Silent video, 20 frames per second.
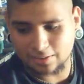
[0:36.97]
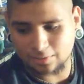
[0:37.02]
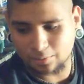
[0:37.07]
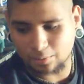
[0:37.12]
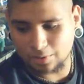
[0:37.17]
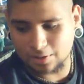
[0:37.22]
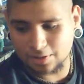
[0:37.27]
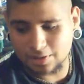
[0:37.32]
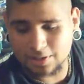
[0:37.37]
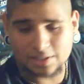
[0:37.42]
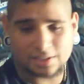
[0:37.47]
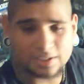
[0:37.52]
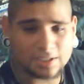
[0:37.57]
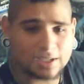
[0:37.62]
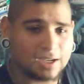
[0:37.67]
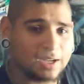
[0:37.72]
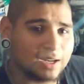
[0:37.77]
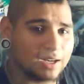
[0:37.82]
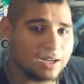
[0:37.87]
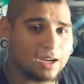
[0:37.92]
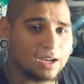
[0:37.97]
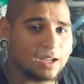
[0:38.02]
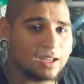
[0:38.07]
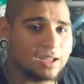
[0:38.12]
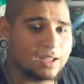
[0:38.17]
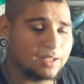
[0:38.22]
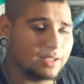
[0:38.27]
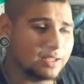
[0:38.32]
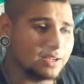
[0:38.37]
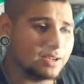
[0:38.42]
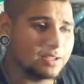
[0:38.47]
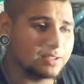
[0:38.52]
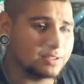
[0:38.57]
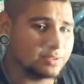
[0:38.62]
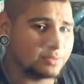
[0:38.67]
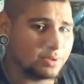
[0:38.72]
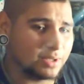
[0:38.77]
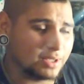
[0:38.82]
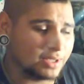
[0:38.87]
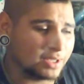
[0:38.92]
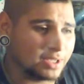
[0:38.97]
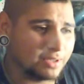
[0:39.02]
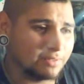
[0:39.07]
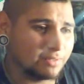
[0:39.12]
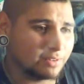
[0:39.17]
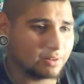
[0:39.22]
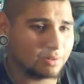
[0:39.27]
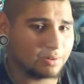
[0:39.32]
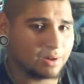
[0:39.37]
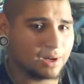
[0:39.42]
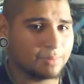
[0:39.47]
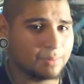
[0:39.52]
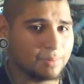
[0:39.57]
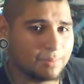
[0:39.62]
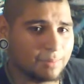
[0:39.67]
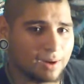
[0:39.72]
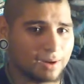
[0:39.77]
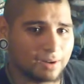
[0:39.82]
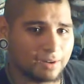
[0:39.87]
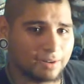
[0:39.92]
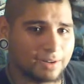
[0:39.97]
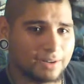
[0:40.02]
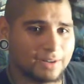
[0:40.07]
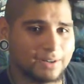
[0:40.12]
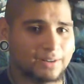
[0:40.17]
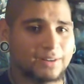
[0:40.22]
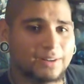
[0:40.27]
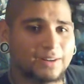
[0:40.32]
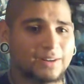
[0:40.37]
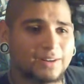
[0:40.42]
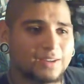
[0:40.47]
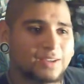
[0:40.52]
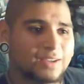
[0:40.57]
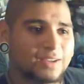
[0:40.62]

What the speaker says: we're just the kind of clan that doesn't really give a crap about our gear.